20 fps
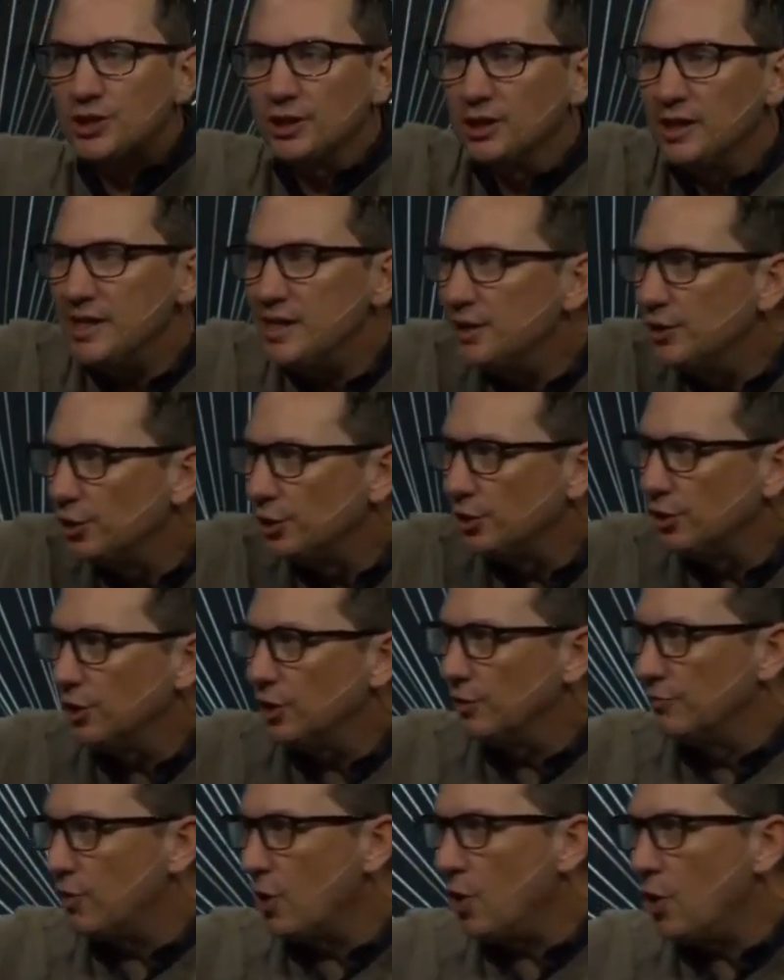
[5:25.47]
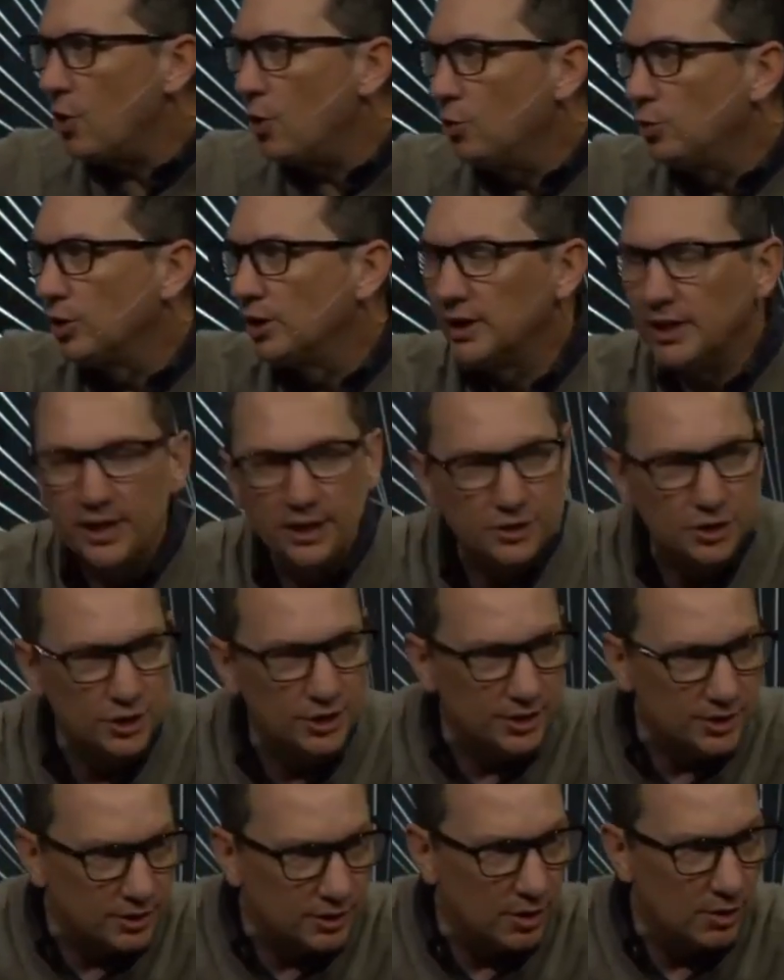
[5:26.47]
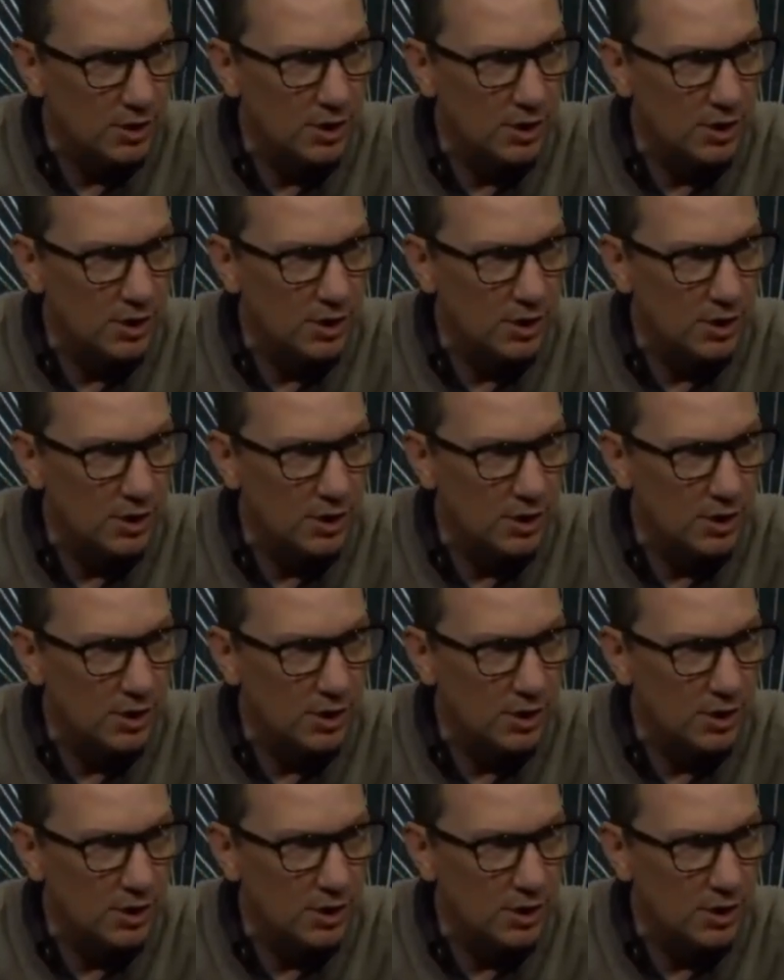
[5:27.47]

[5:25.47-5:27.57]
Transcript: leader of all religion,